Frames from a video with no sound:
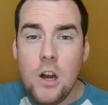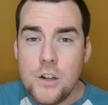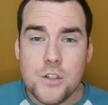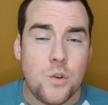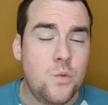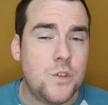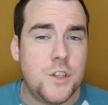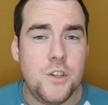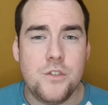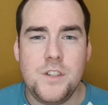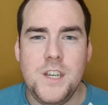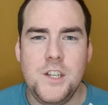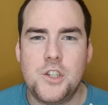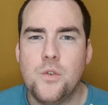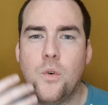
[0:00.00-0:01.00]
talk to your
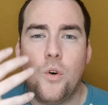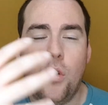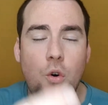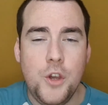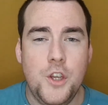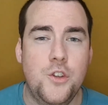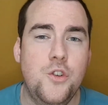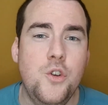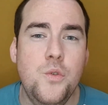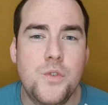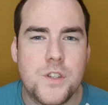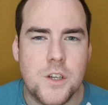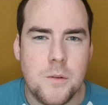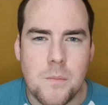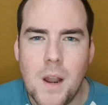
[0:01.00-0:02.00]
teacher or
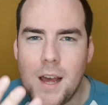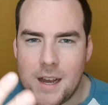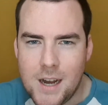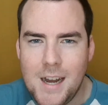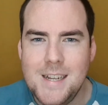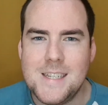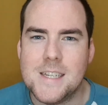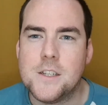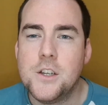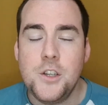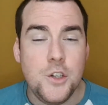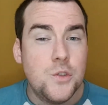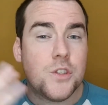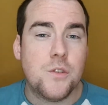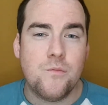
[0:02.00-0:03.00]
use them like I did,
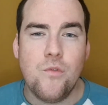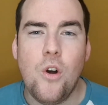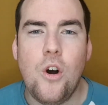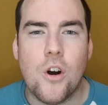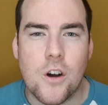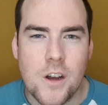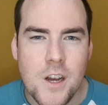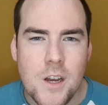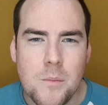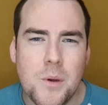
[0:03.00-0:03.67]
use them wrong,